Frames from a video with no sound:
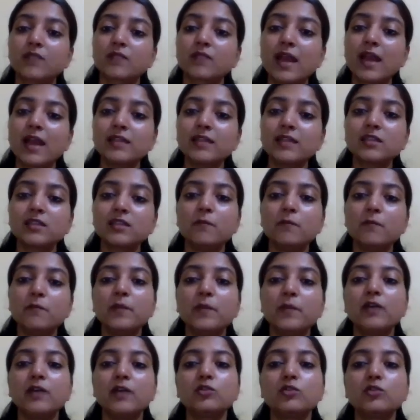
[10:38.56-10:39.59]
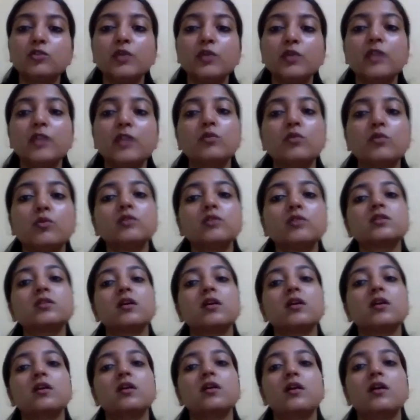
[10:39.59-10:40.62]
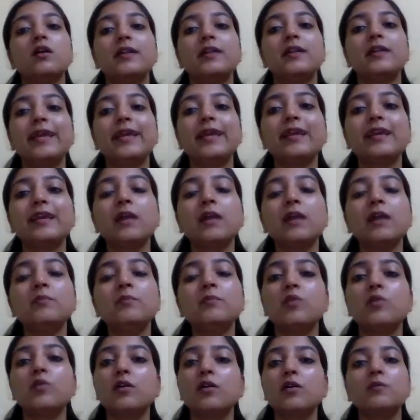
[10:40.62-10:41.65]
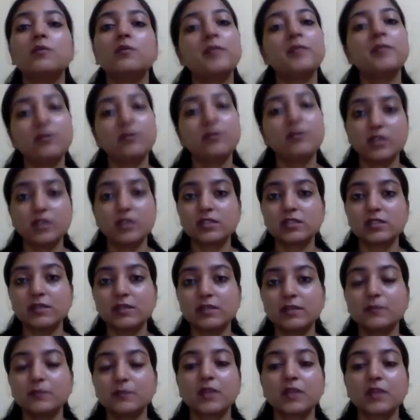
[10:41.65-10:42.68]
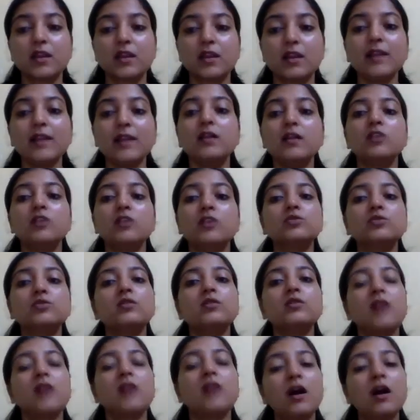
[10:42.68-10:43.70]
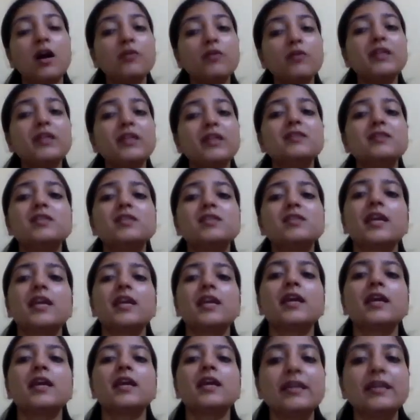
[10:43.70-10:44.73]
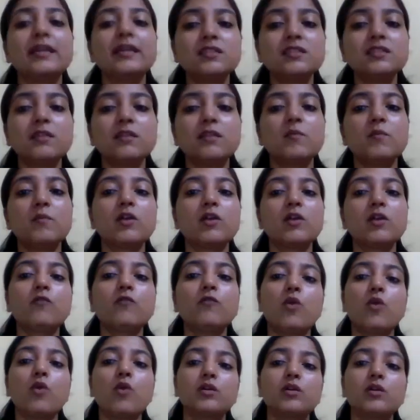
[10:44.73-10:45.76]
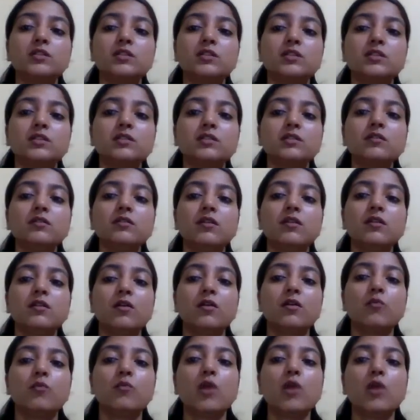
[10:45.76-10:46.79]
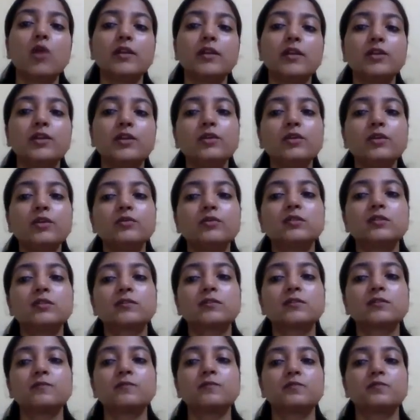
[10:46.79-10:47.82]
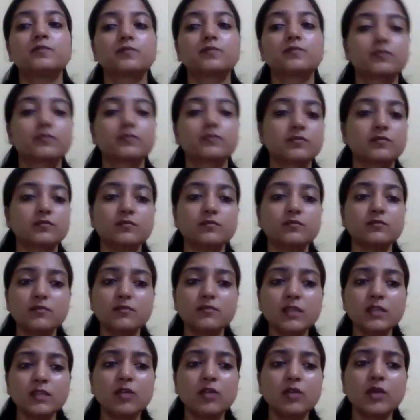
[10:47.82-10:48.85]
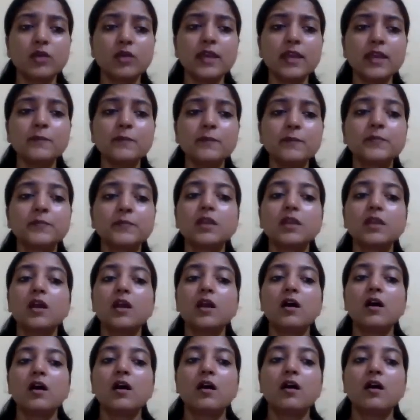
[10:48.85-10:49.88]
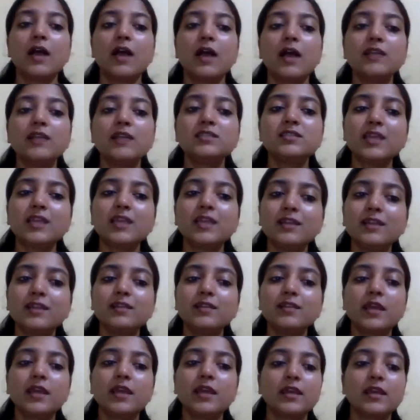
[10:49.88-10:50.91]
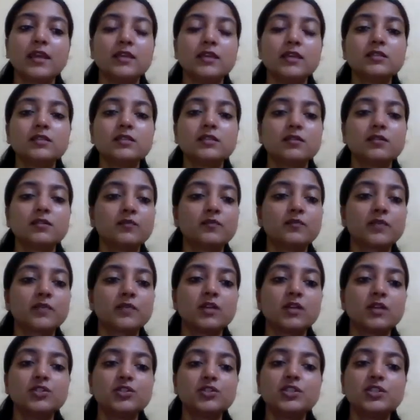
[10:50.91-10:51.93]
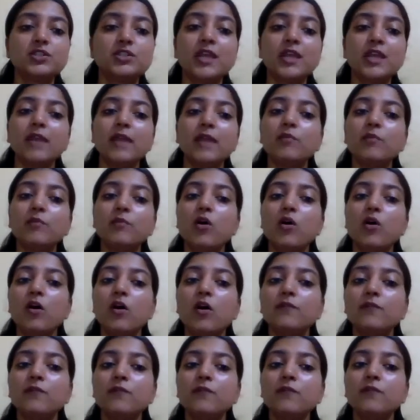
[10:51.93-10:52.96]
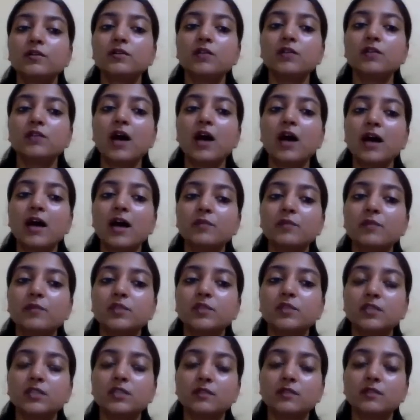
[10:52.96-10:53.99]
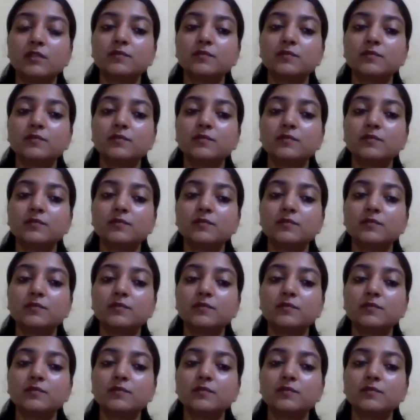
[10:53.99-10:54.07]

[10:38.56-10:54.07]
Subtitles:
as compared to it was taking up previously, right? So now it is taking less number of oxygen molecules. Okay. And second thing is shape of the RBC